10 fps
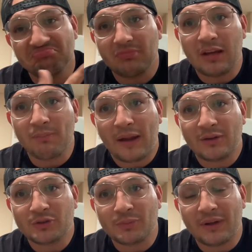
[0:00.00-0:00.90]

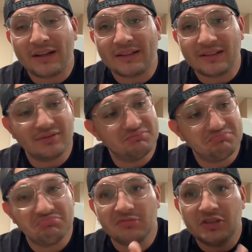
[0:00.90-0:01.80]
impound your bike,
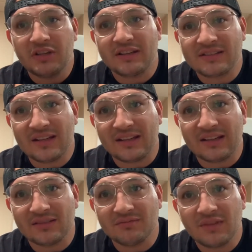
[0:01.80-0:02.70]
you get a
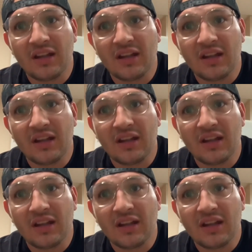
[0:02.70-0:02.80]
ticket,